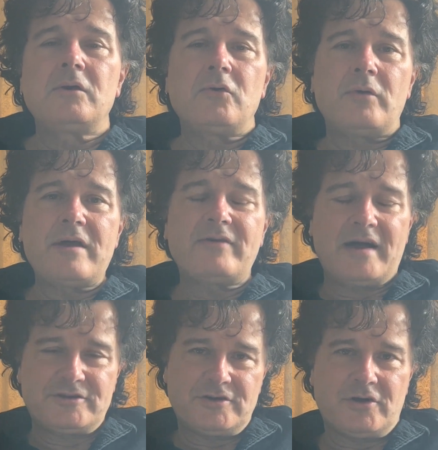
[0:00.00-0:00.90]
Rafe
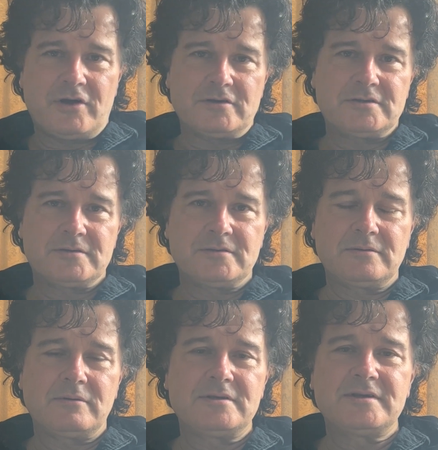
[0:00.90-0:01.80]
Hatchard
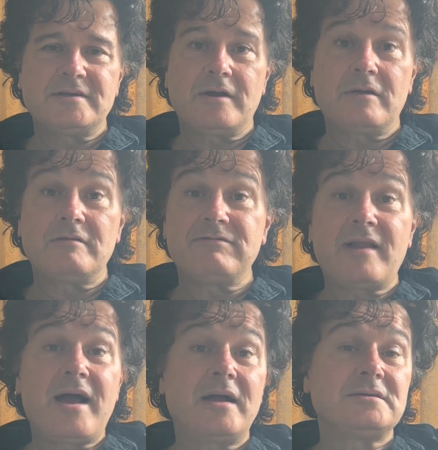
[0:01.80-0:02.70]
was sitting on the
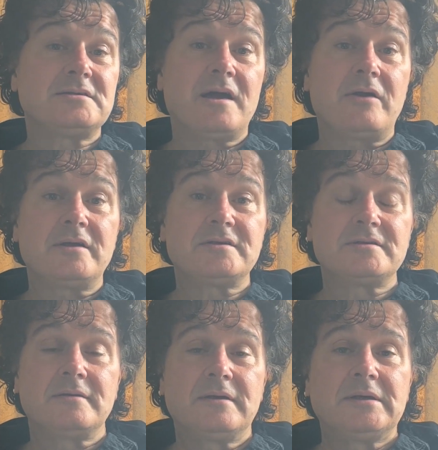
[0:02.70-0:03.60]
flagged terrace
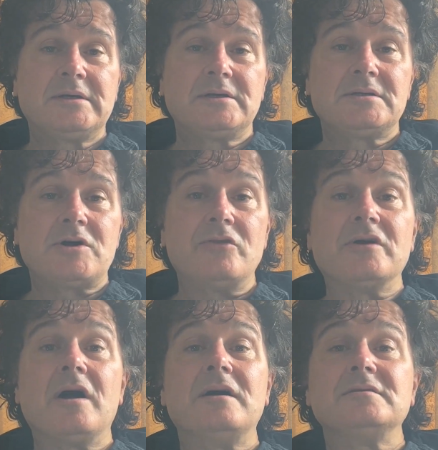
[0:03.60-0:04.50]
on the
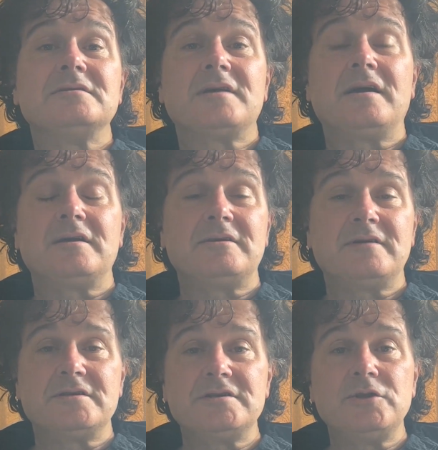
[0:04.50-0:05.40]
garden side of
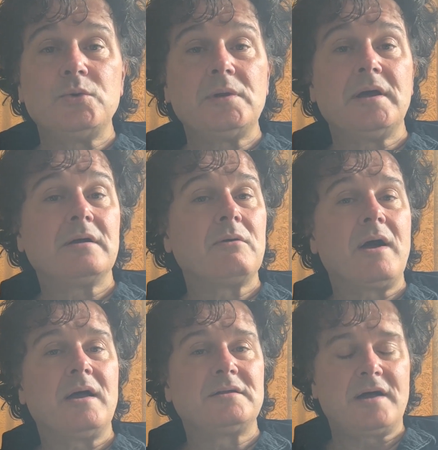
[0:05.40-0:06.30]
his newly
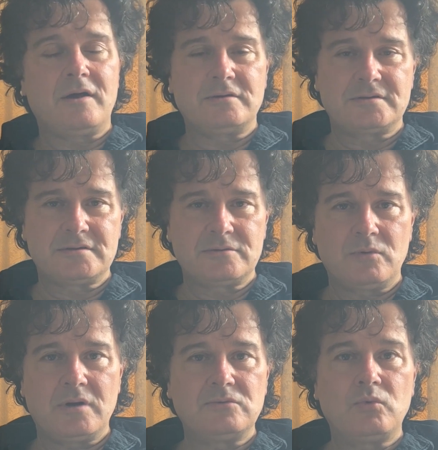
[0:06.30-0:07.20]
acquired house
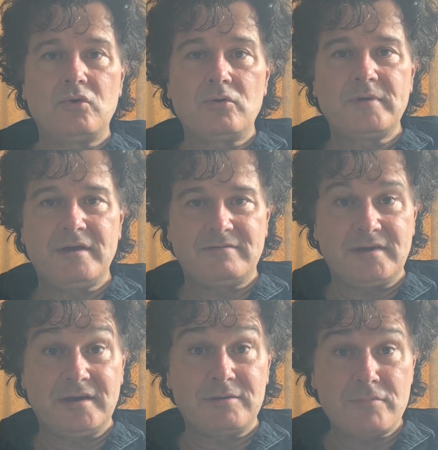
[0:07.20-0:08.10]
one warm
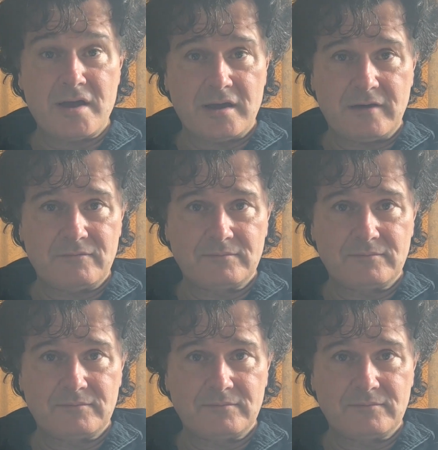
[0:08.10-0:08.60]
evening in May.